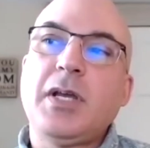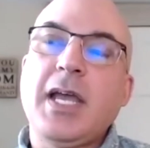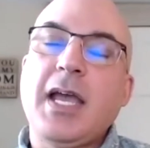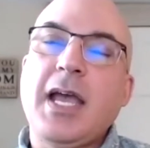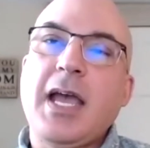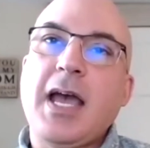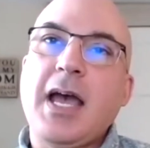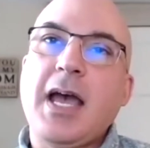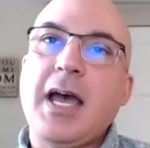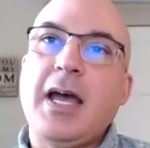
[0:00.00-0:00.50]

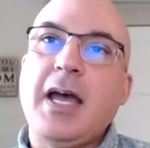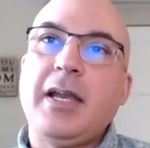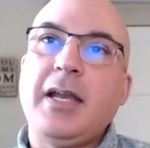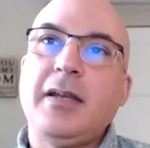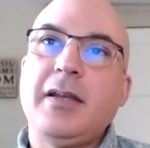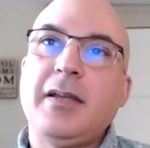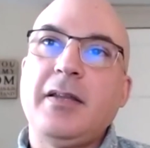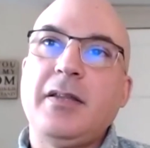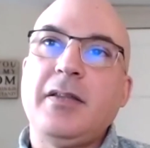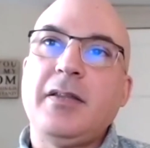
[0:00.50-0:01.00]
at
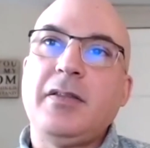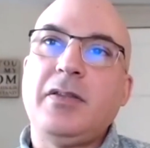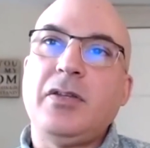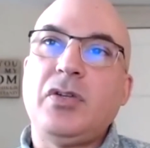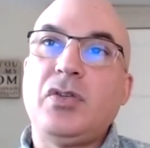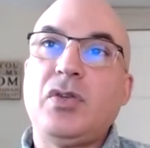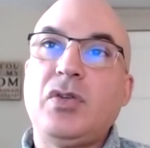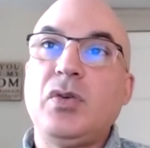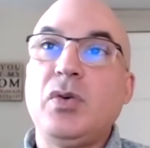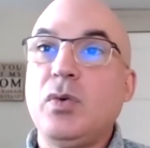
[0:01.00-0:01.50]
the
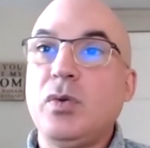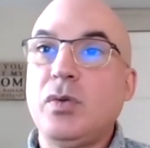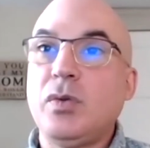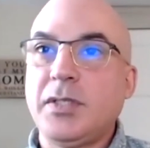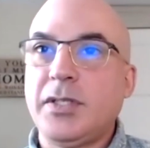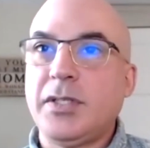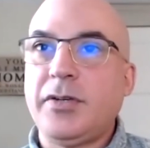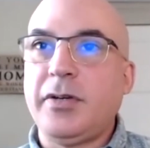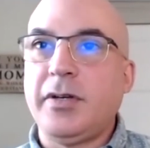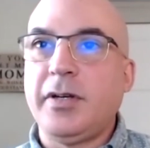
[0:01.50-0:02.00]
tools
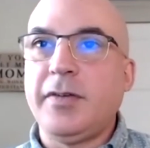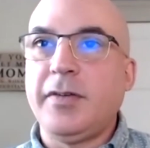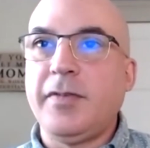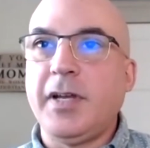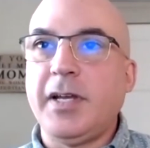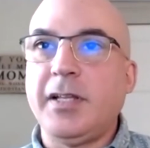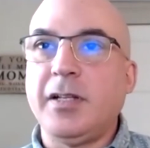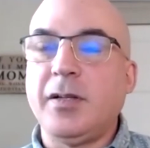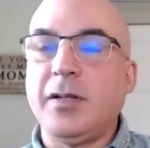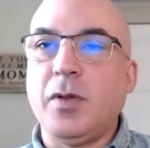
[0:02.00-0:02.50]
that are
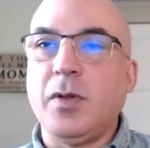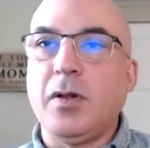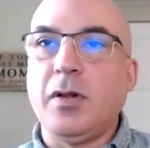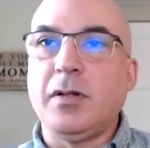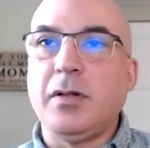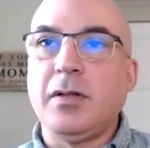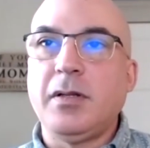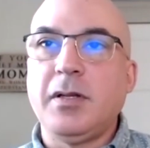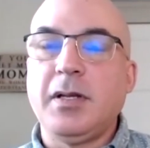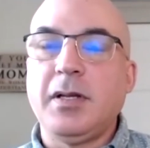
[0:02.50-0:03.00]

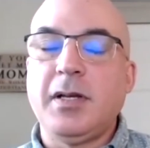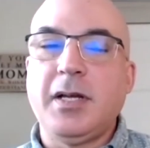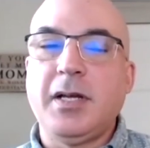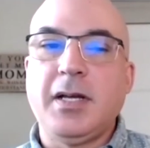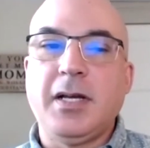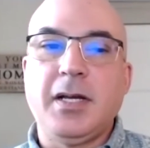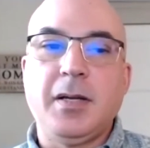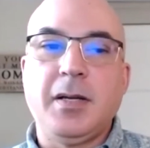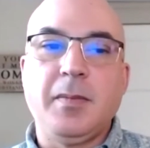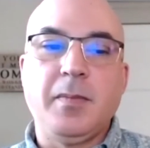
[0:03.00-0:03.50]
available,
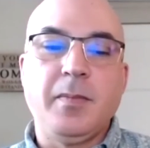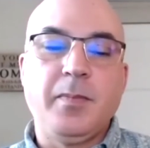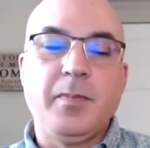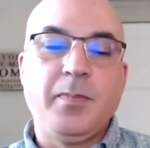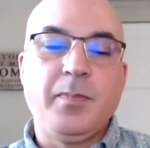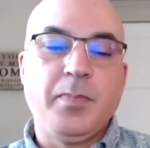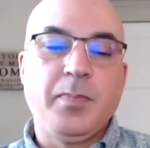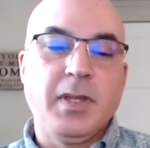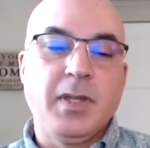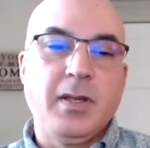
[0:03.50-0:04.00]

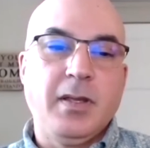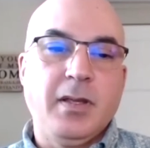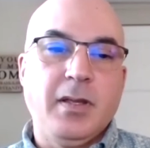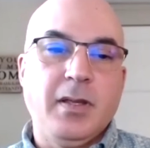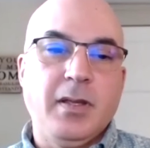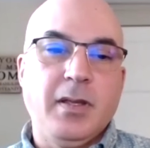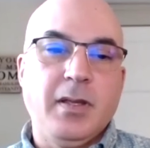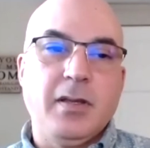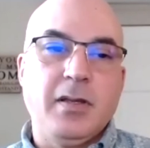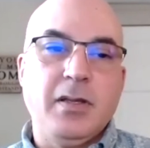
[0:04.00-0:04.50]

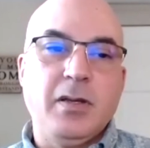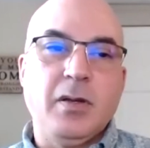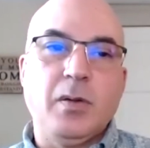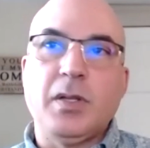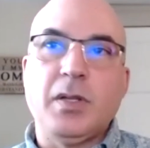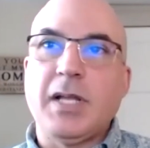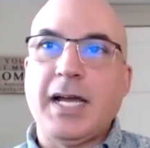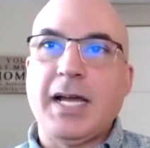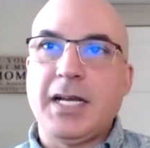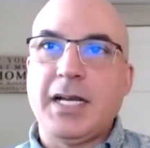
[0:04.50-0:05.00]

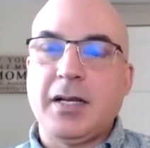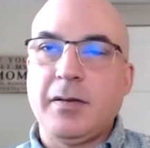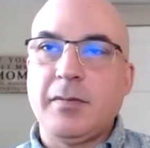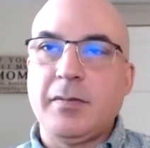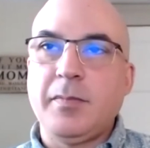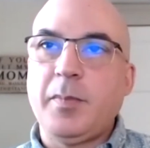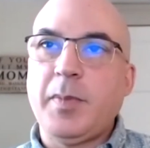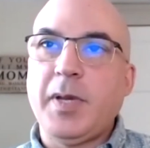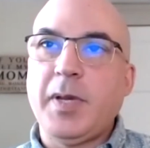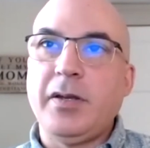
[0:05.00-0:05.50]
like
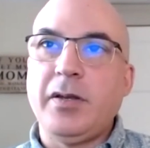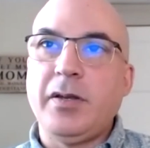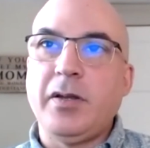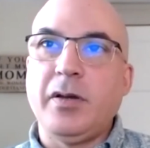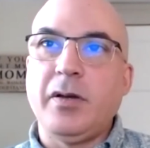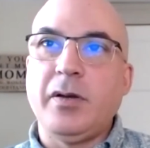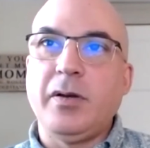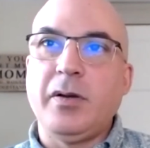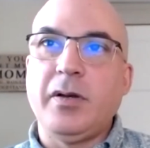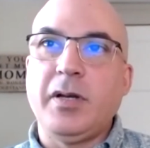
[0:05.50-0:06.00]

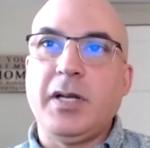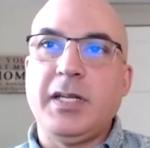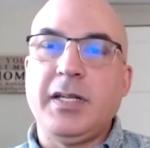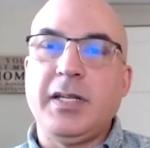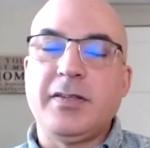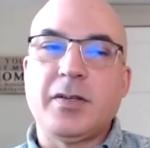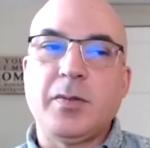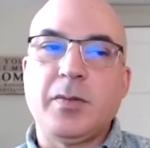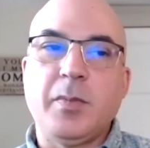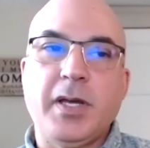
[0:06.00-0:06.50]
Pendo and
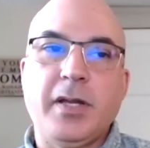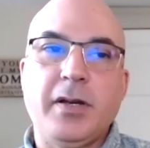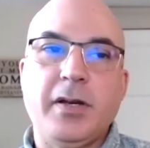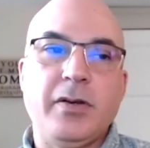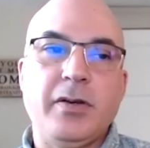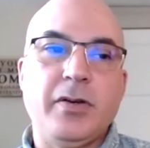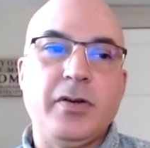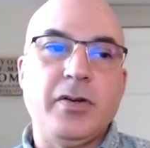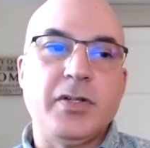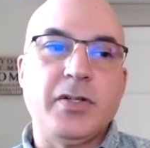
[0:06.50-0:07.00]
its
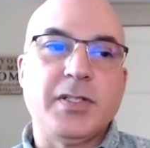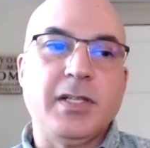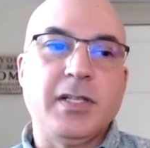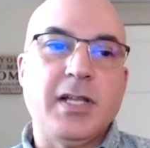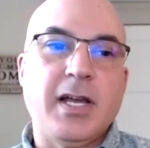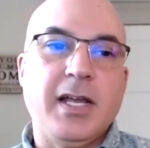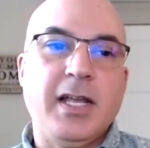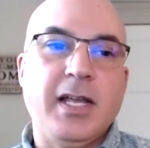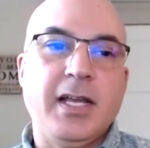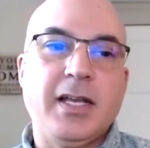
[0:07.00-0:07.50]
competitors,
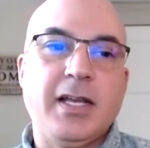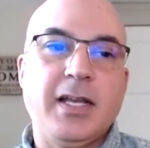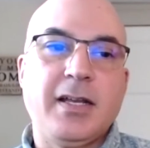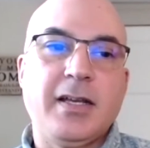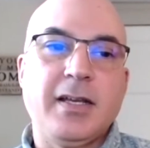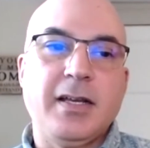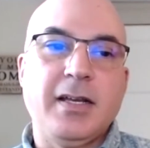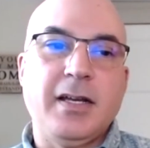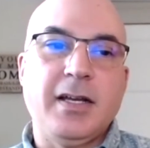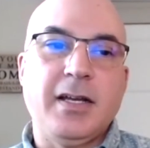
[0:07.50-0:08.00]
like
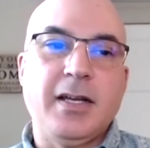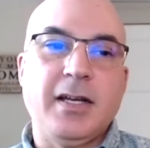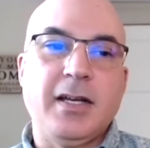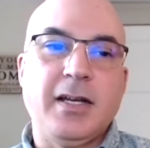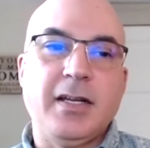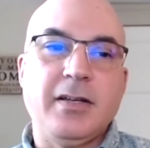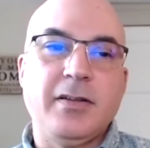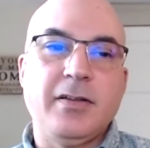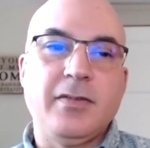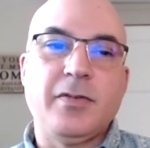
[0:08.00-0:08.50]

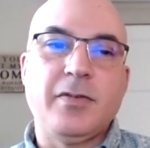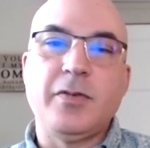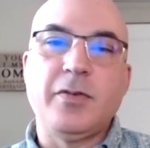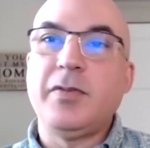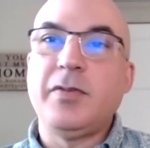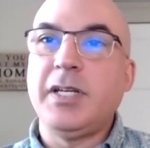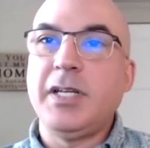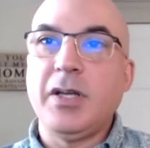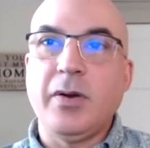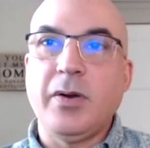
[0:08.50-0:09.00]
for
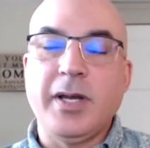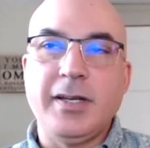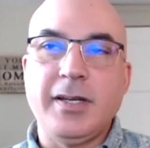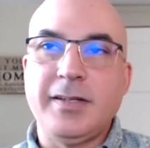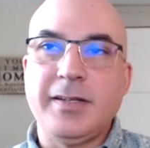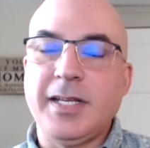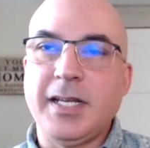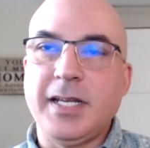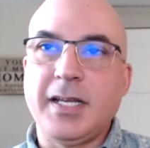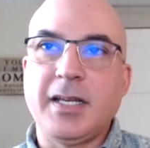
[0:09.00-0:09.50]
video
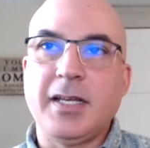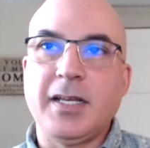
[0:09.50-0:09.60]
editing,